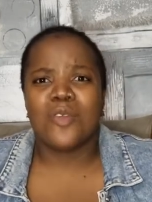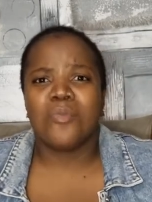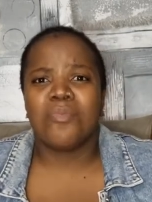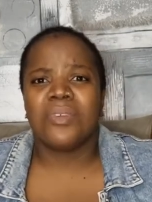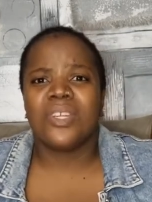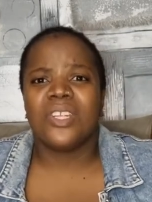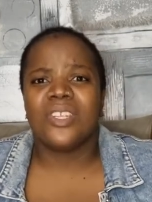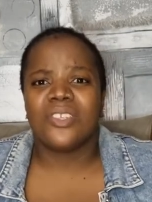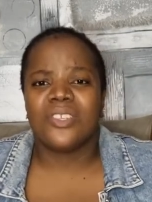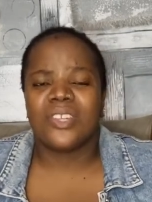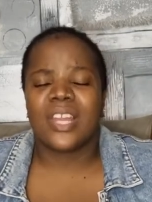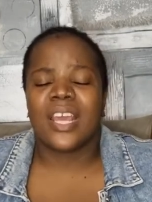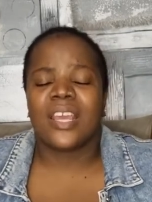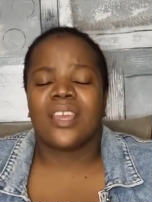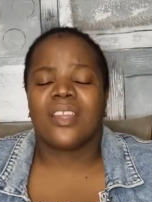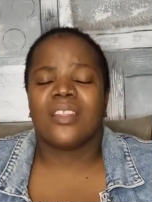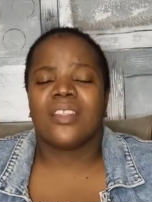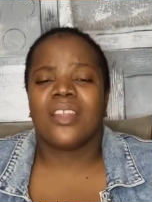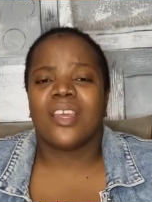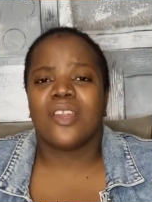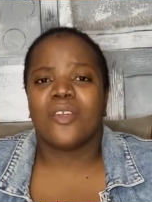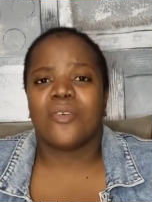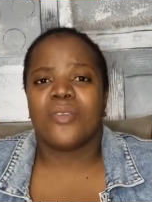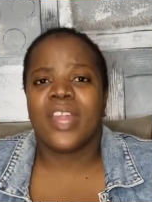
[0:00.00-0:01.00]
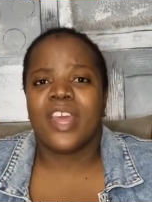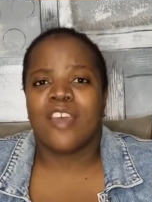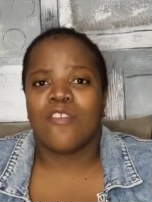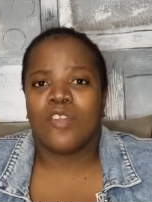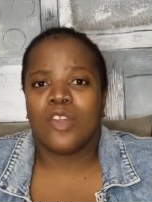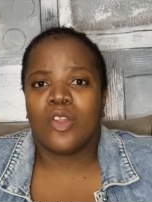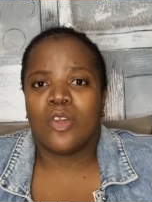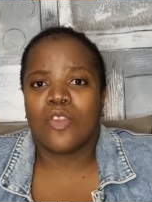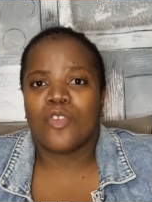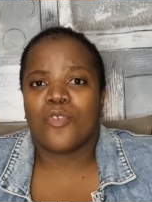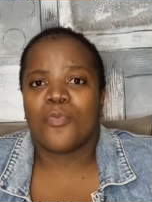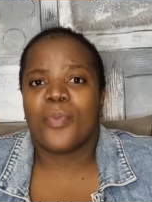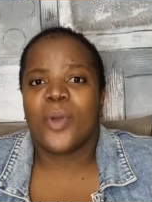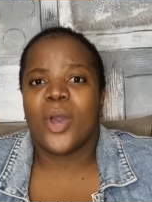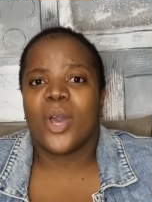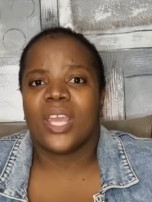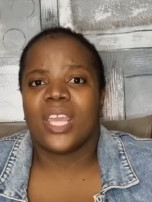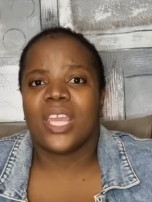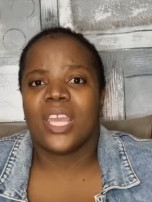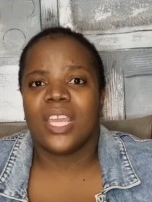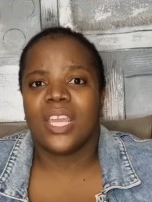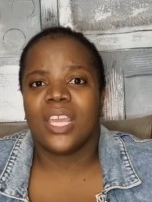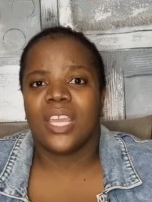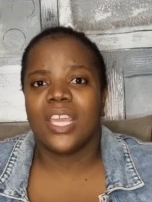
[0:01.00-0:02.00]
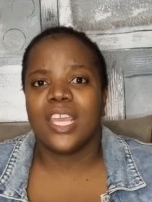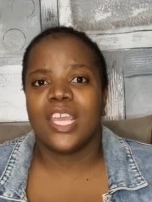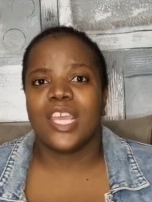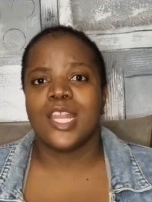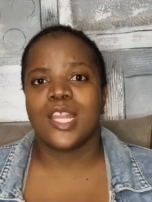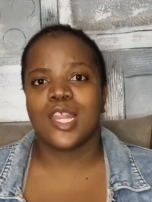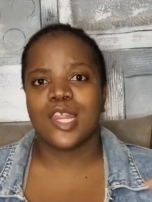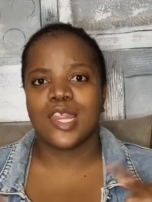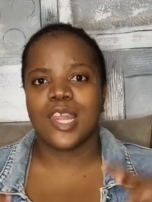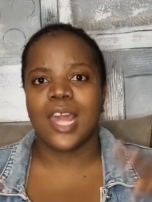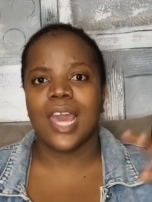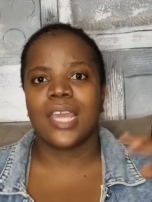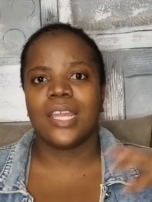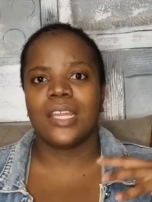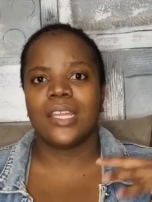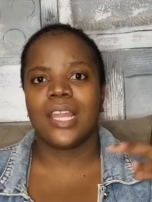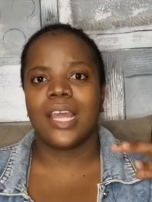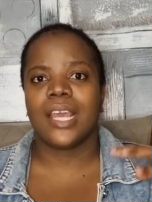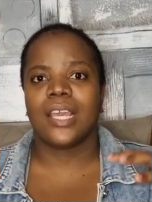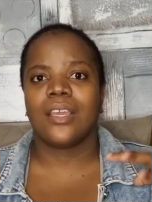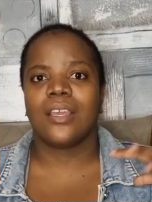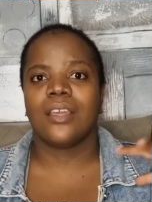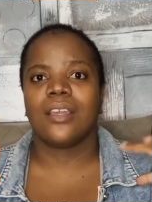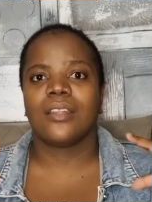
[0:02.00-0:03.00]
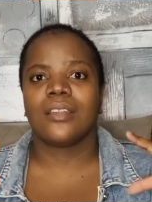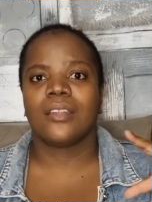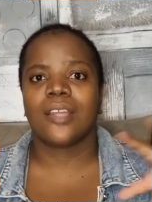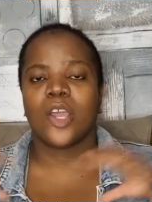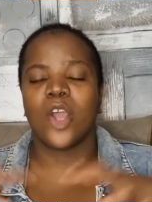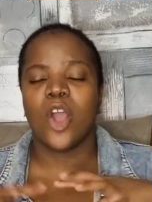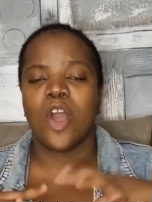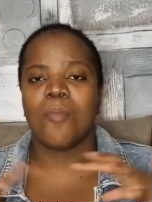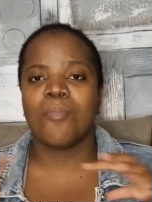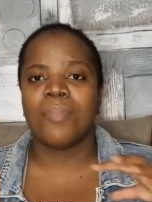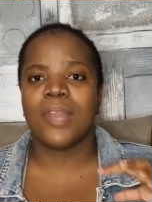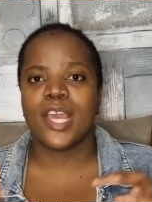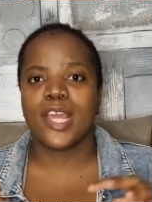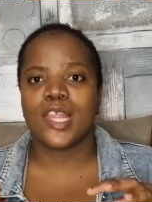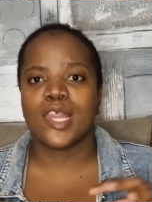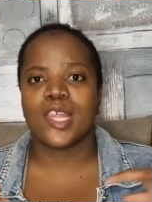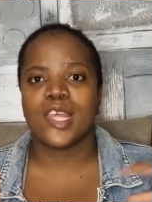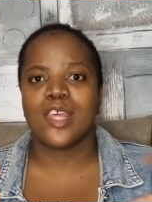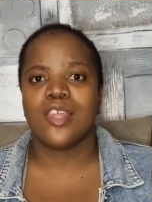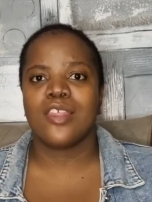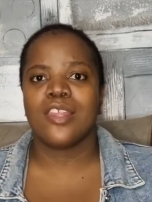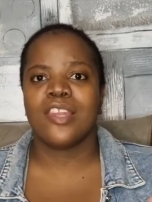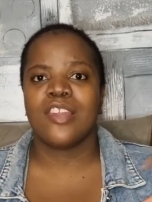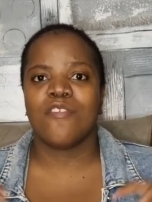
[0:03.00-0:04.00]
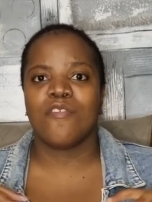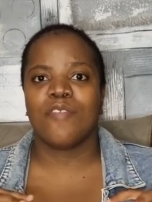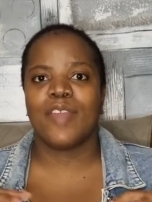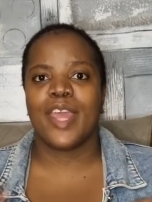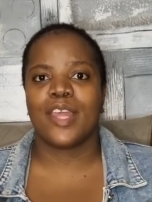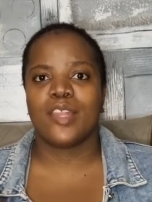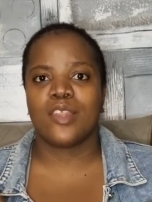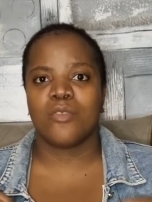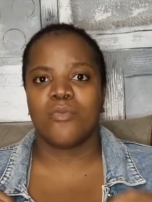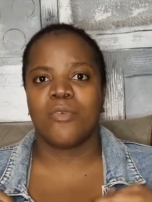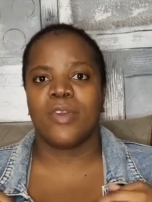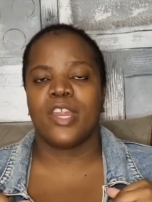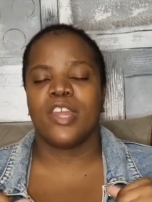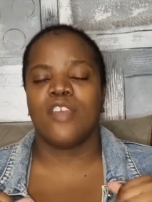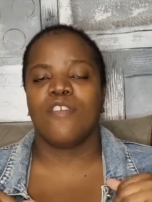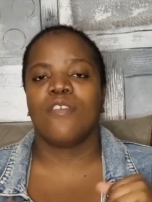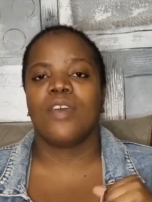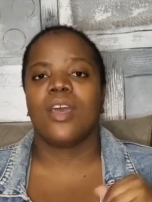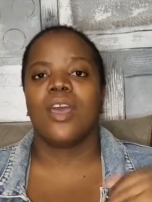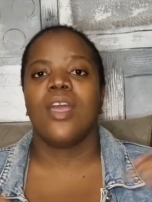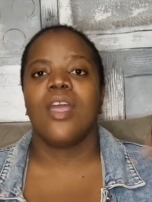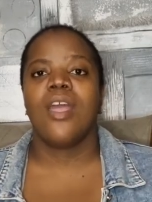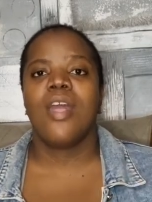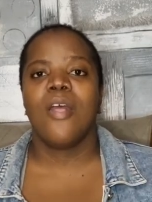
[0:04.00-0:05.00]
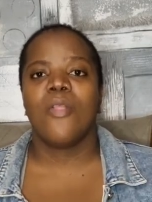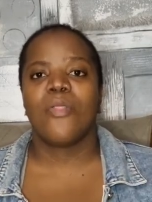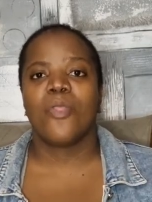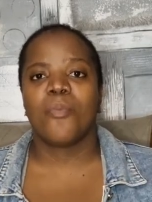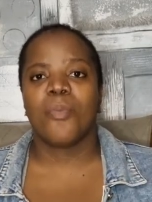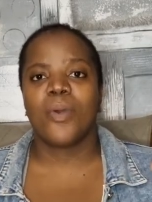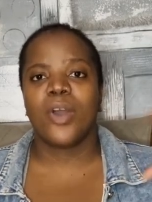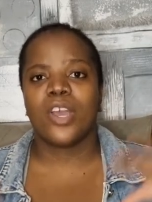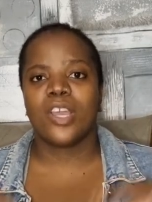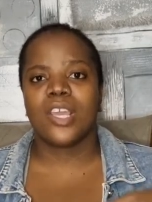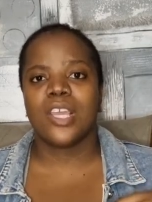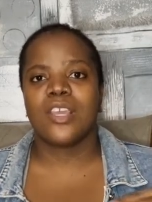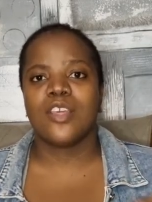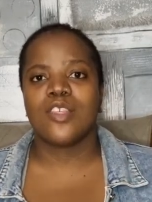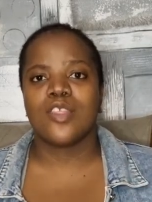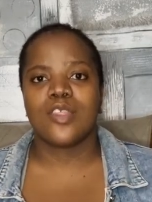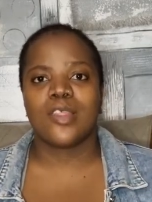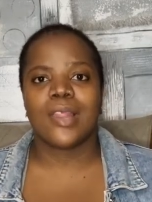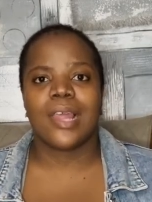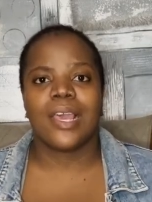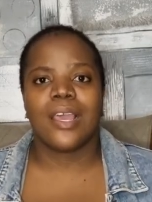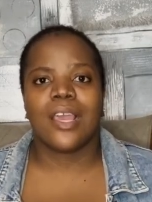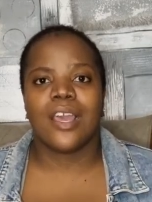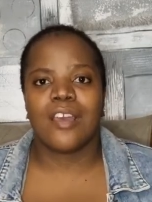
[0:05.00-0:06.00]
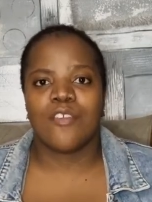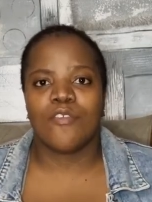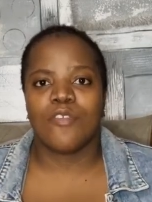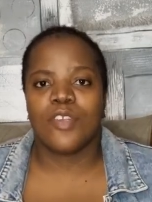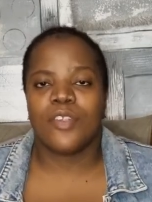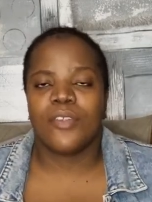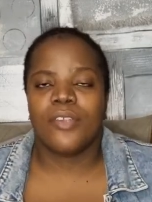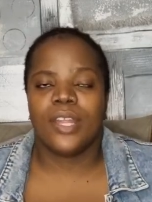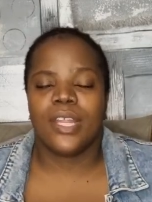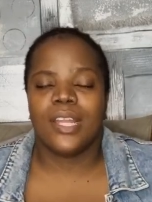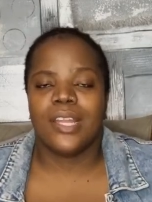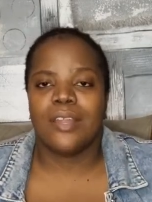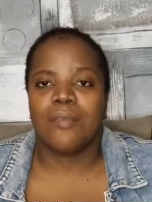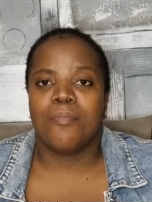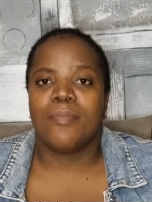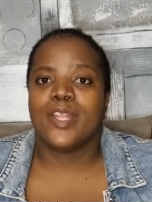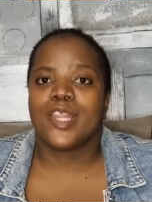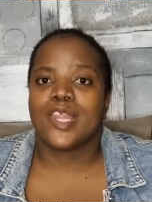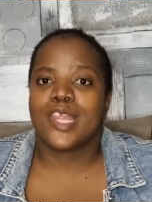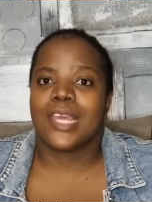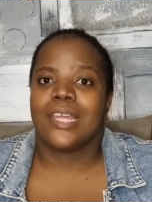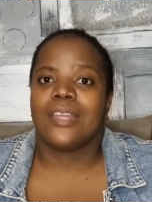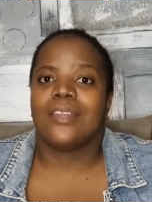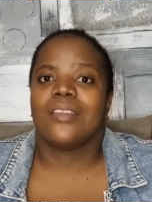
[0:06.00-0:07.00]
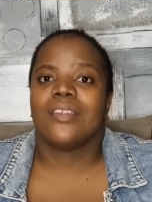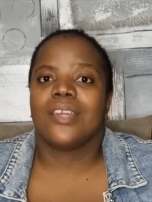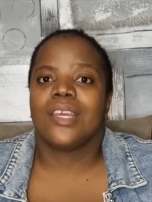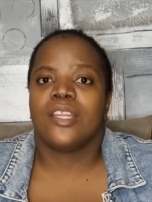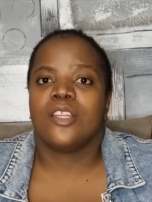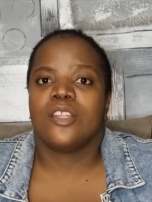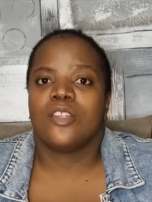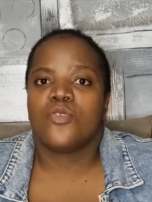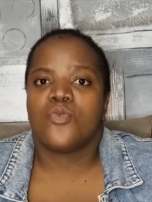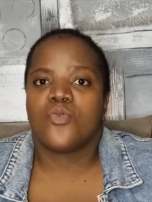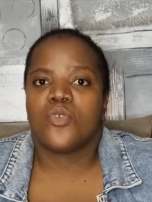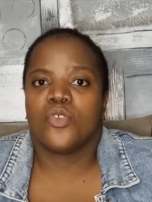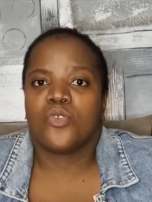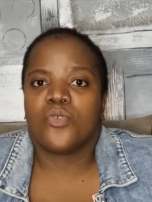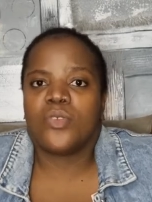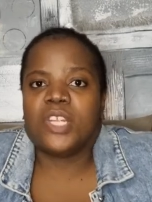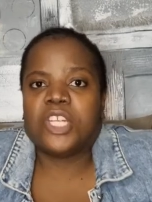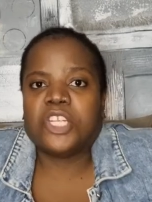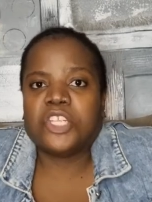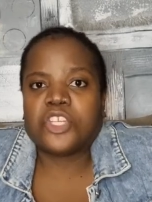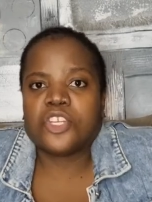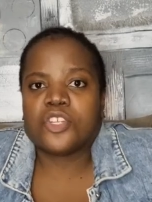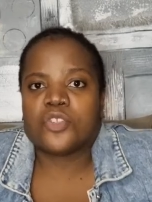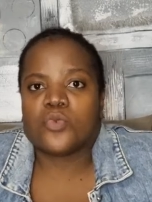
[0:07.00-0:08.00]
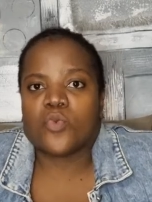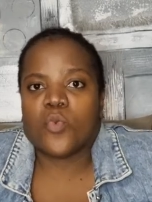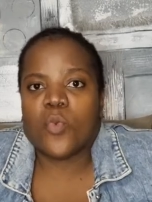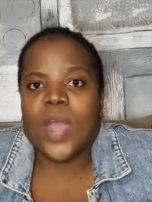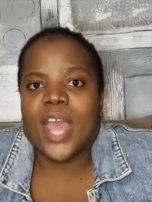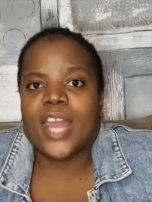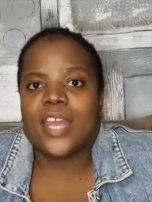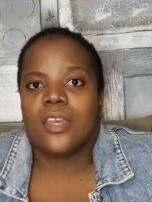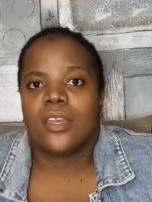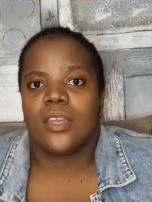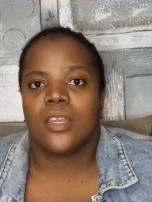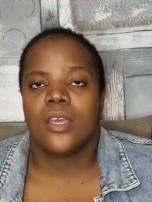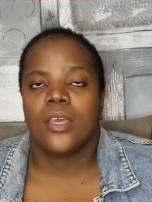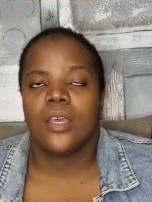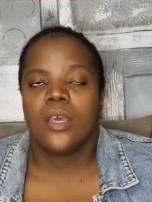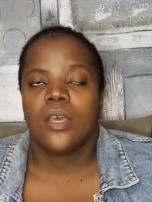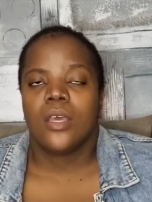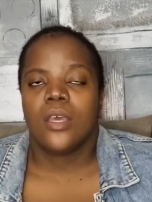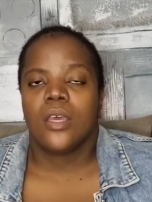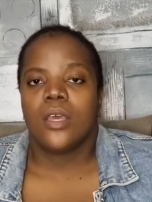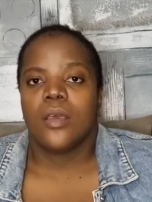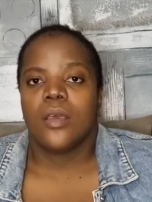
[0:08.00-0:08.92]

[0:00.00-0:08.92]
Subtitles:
South Beach, like, they don't have a lot of parking inside, like, the complexes and the flats and whatever. The parkings, like, are very limited, and it's usually just one